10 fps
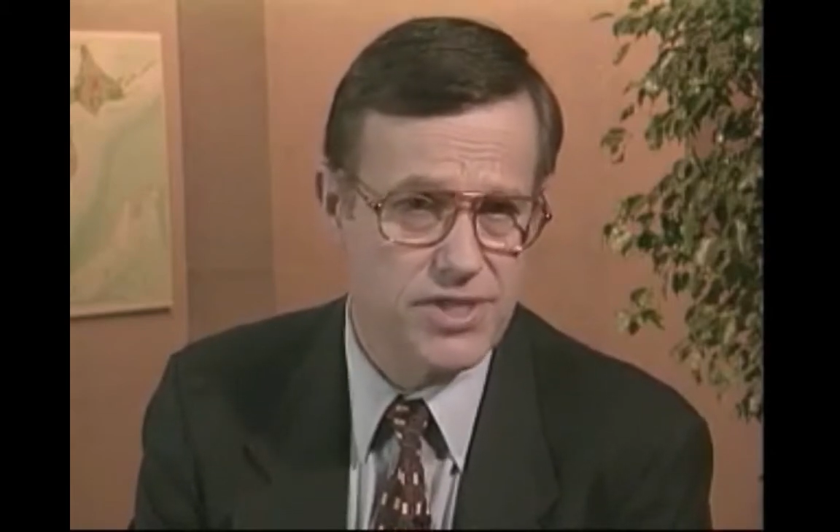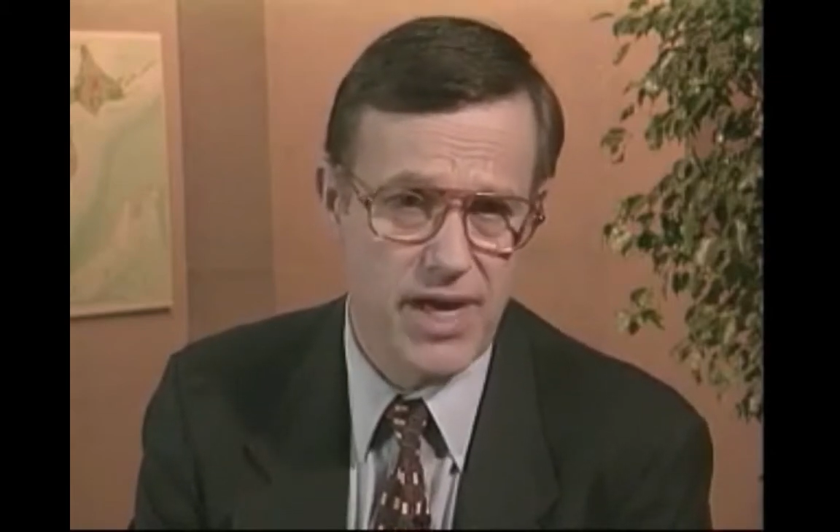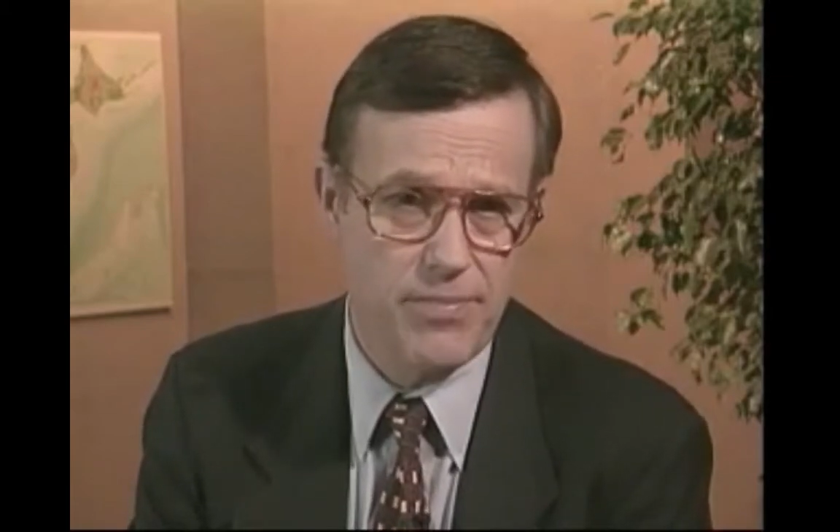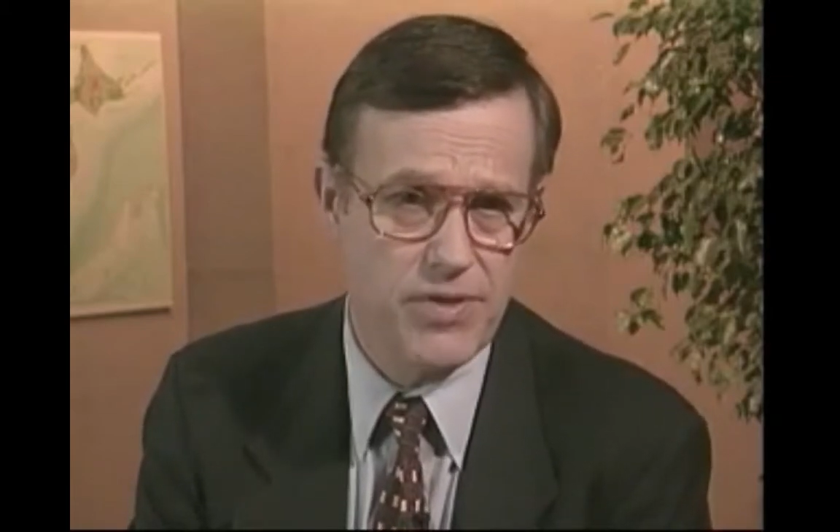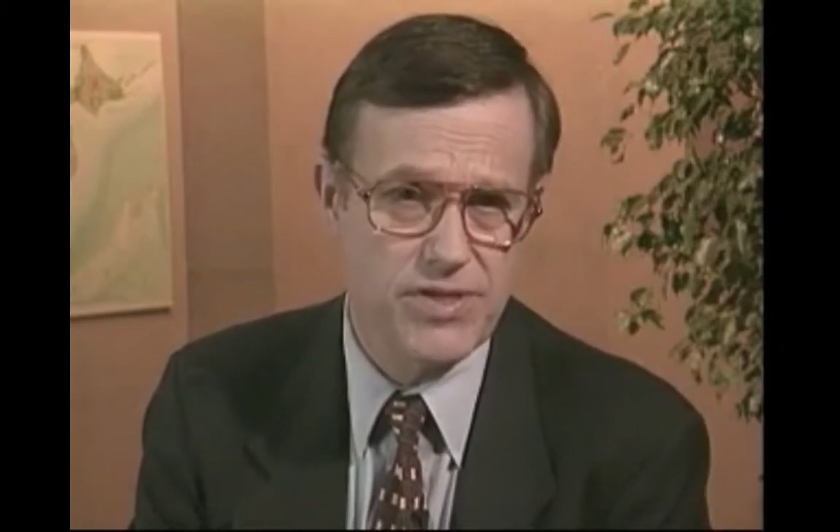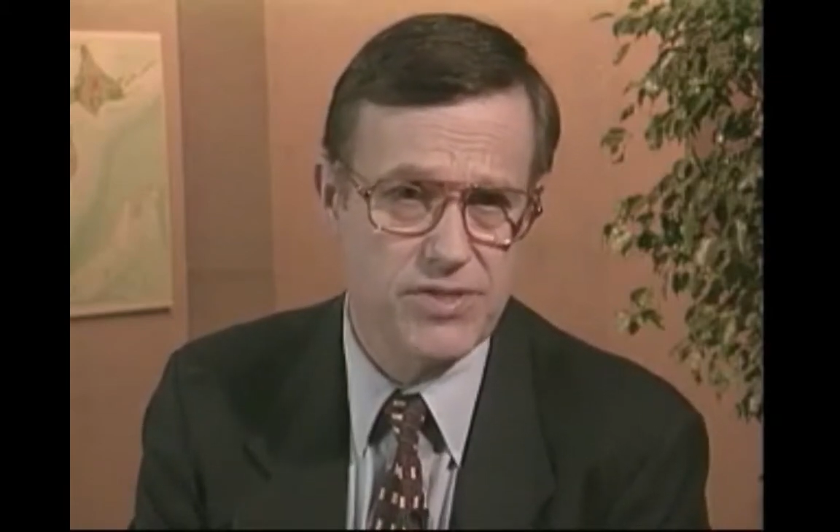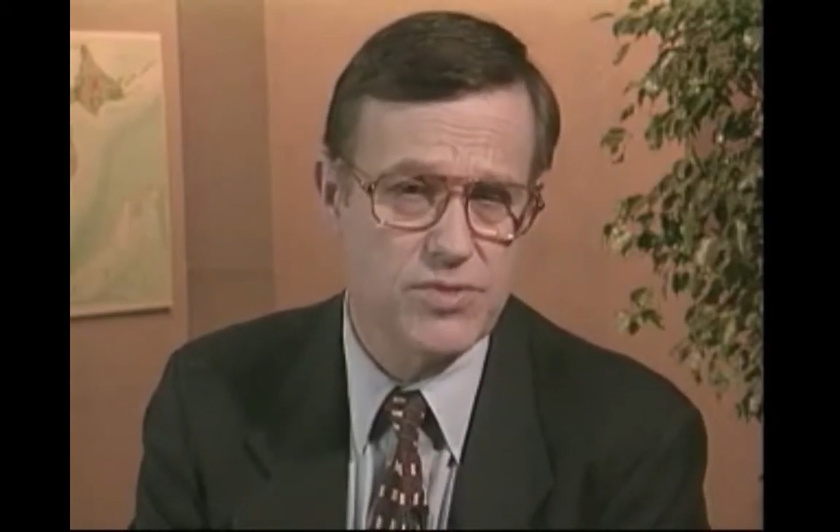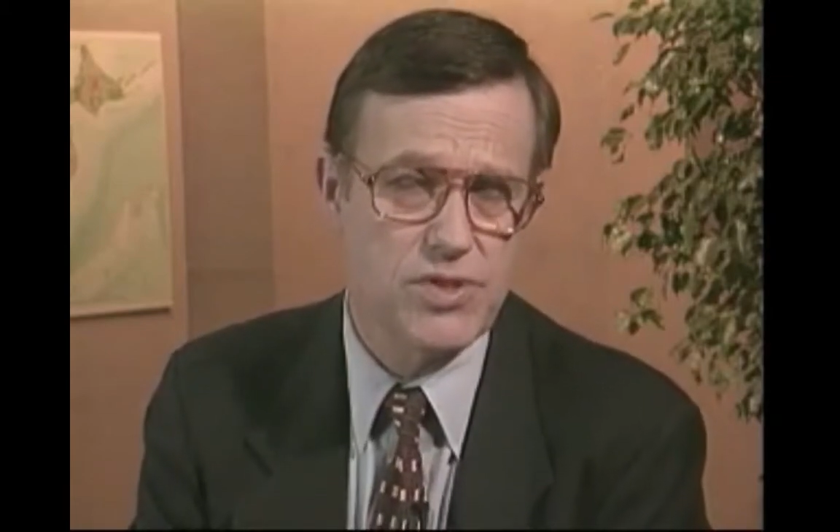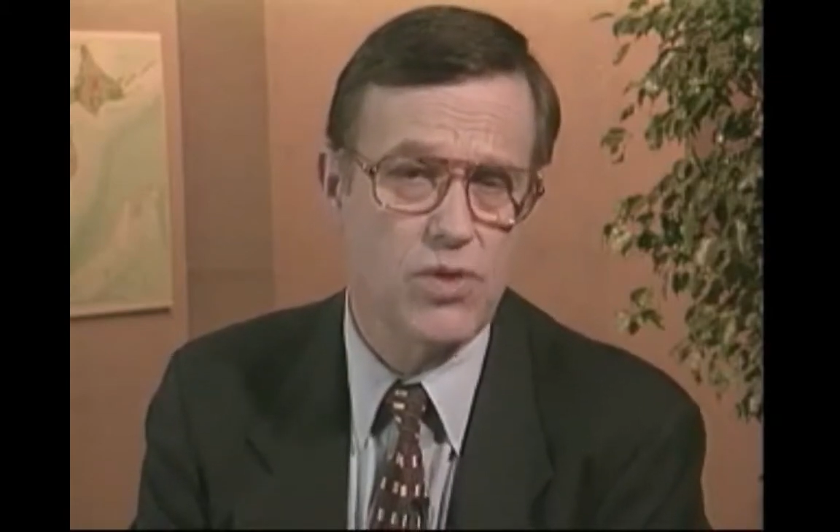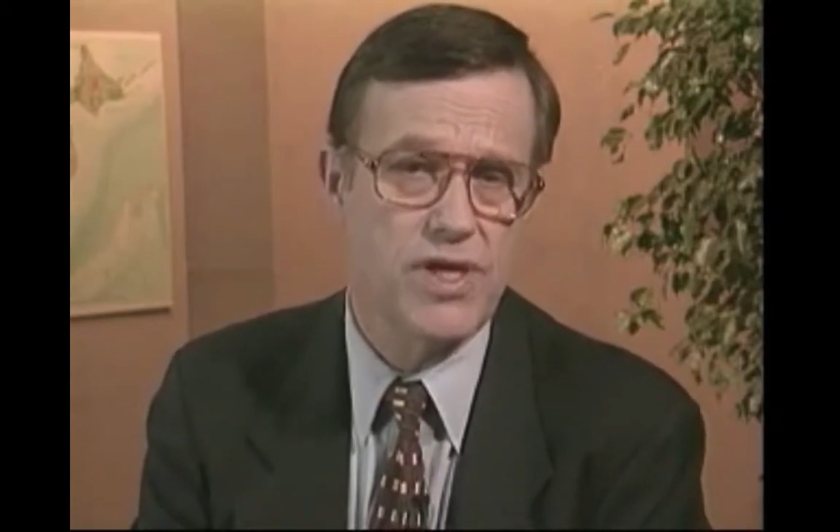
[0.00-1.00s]
Japanese
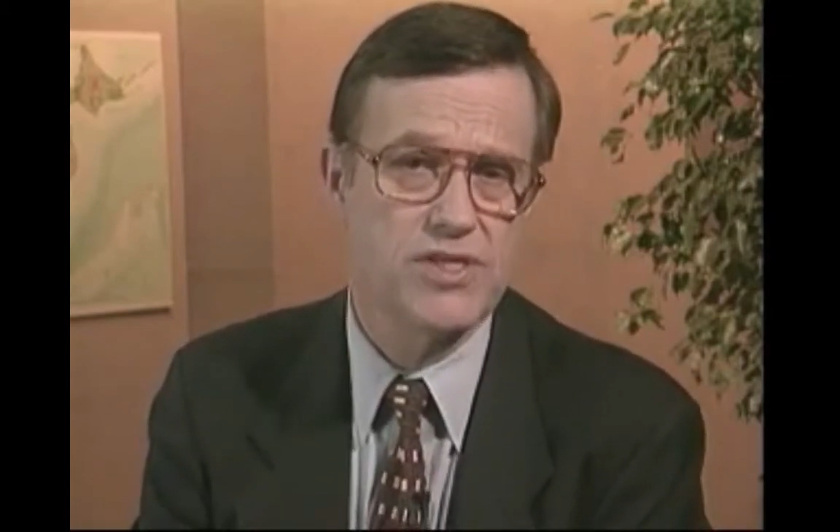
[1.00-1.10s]
was only a